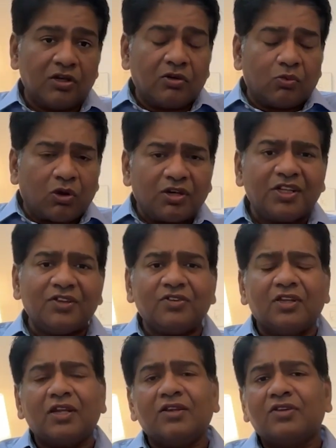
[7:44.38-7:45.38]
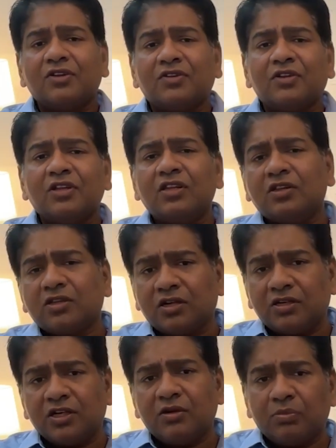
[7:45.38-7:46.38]
What this tells is in the
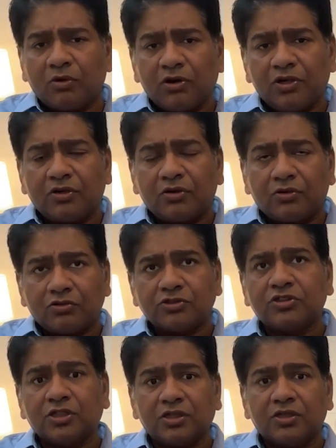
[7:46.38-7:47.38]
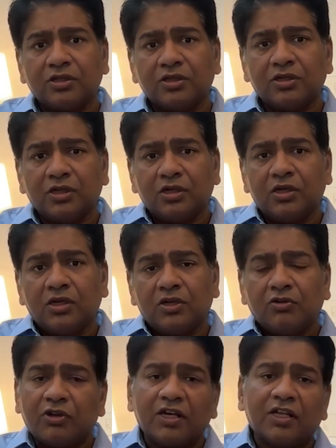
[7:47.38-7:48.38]
13-point roster,
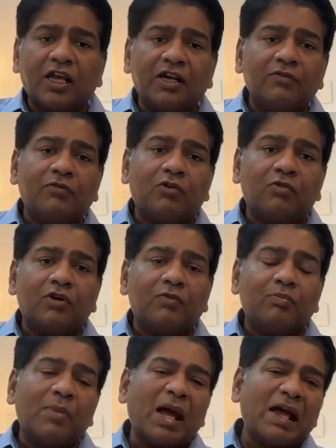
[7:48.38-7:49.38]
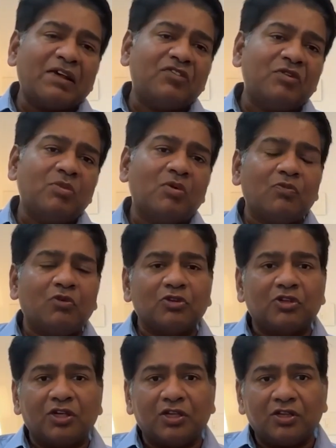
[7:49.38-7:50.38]
you can carry forward maximum for
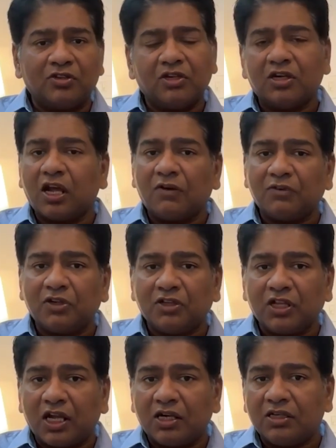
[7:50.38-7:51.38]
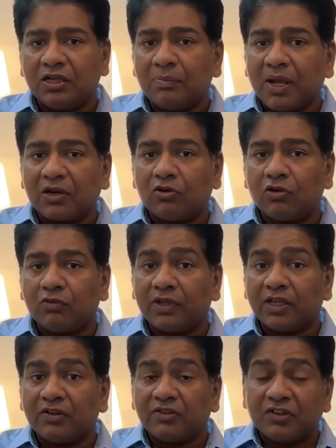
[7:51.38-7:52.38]
3 years, and after that the backlog
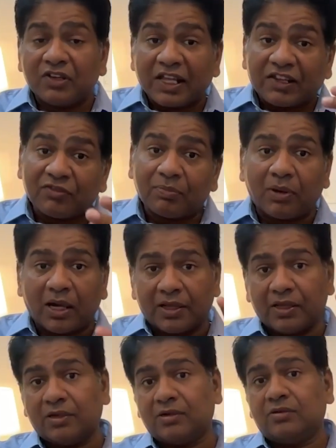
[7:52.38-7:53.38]
vacancies expire.